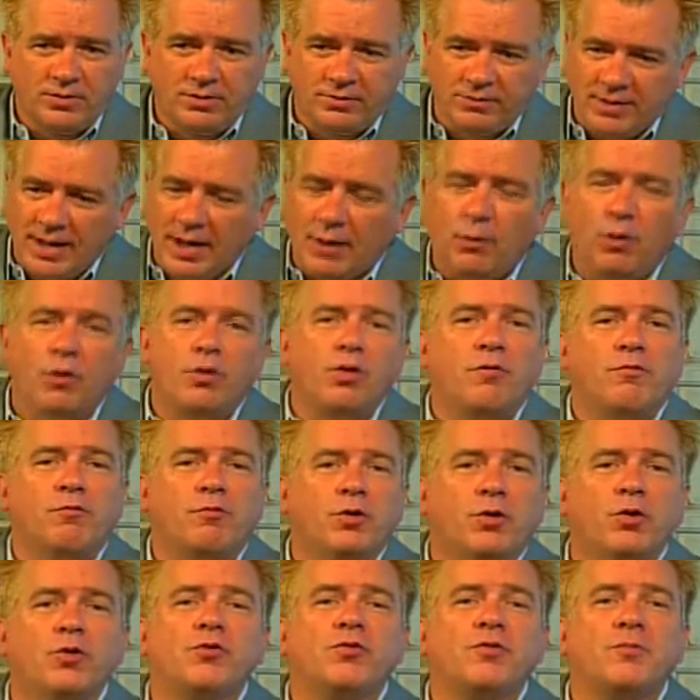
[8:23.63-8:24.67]
is now on the
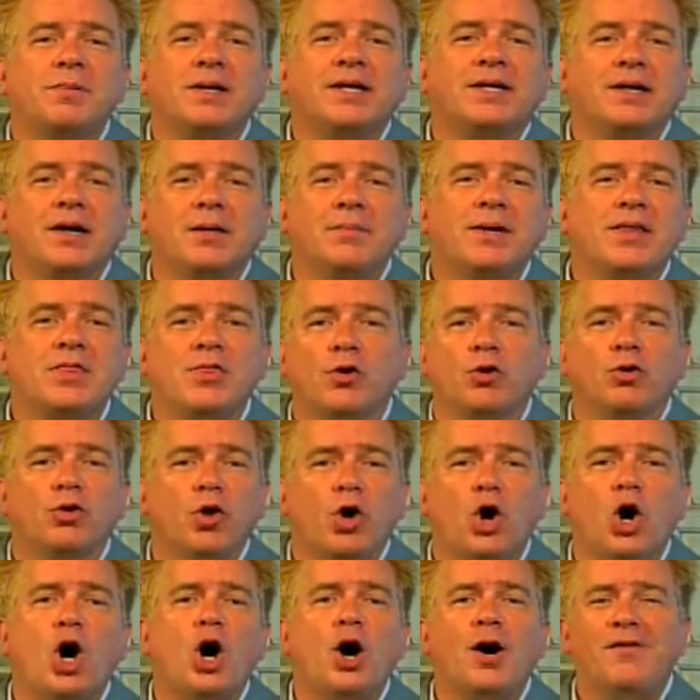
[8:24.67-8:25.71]
verge of becoming the
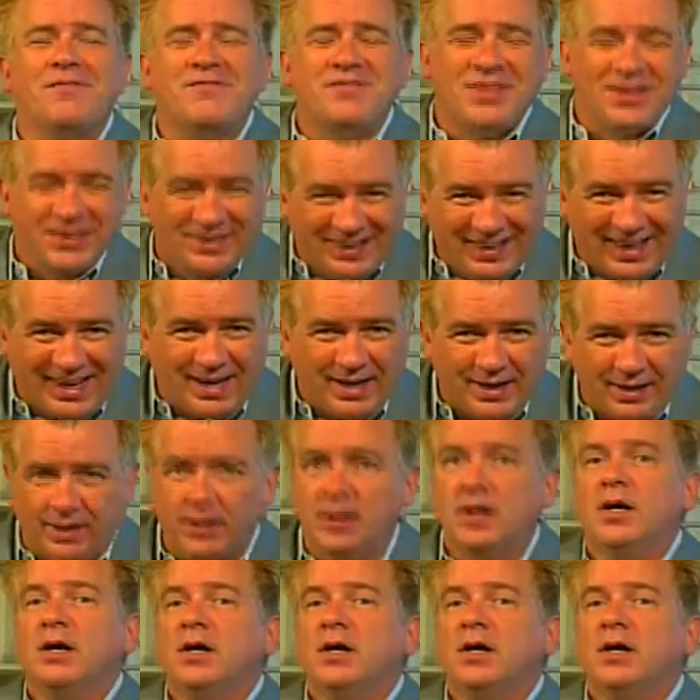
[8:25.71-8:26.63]
law of the land.